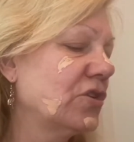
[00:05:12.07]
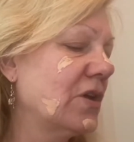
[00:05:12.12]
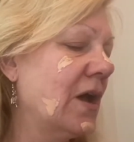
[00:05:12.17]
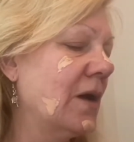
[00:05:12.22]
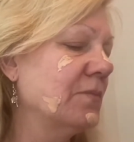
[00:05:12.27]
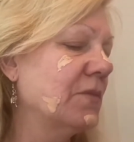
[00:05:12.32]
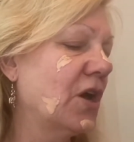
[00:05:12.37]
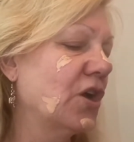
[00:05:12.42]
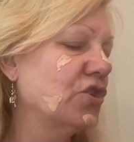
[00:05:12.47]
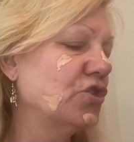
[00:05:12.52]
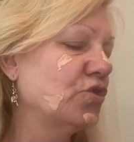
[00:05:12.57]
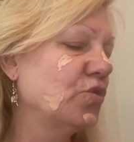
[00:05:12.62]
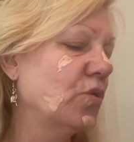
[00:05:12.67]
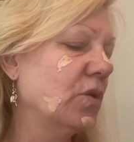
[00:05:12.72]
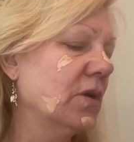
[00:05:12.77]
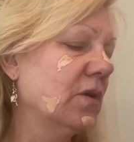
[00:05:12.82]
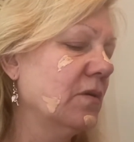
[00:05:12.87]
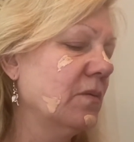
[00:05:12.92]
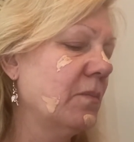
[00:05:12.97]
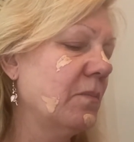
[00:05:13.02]
I'm not
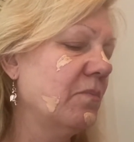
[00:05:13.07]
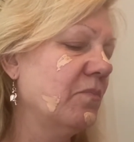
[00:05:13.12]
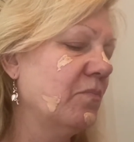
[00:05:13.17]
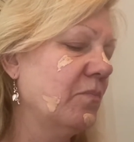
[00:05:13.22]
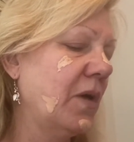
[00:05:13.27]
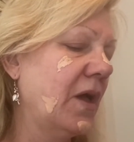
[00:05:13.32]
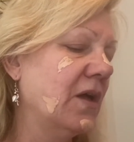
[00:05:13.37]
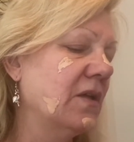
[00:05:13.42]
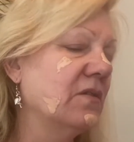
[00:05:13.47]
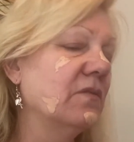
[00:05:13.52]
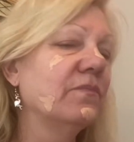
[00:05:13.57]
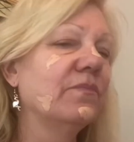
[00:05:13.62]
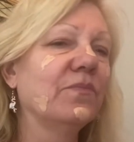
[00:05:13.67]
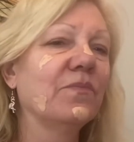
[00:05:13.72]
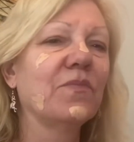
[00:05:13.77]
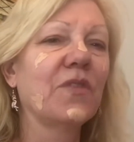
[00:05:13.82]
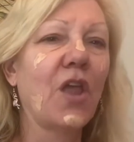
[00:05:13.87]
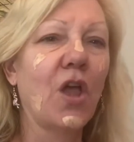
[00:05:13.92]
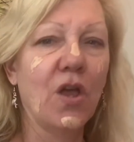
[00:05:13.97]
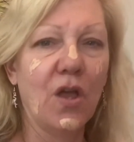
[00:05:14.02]
sure, but
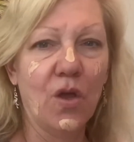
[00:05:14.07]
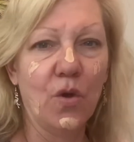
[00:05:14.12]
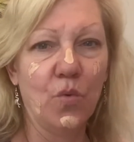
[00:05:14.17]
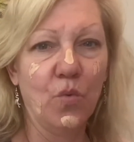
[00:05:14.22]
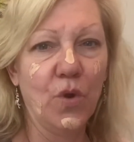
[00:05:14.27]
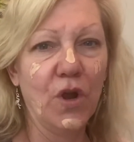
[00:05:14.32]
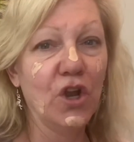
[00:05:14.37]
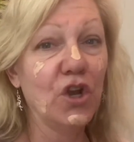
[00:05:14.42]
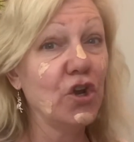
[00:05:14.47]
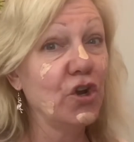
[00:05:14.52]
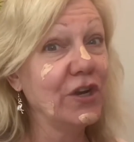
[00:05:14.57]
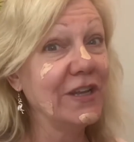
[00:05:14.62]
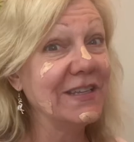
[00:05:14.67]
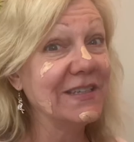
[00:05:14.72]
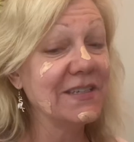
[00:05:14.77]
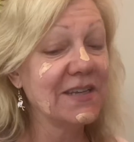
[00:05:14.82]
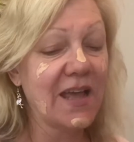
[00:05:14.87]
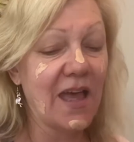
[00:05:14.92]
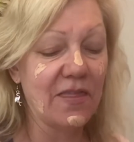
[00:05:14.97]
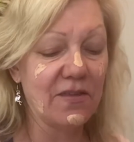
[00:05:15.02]
we're learning
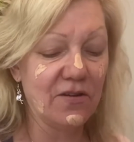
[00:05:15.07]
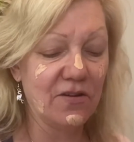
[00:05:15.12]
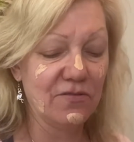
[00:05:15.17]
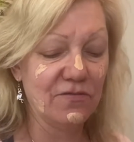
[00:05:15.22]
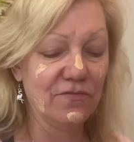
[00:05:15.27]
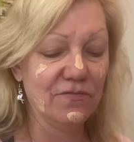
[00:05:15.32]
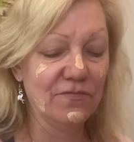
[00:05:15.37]
together.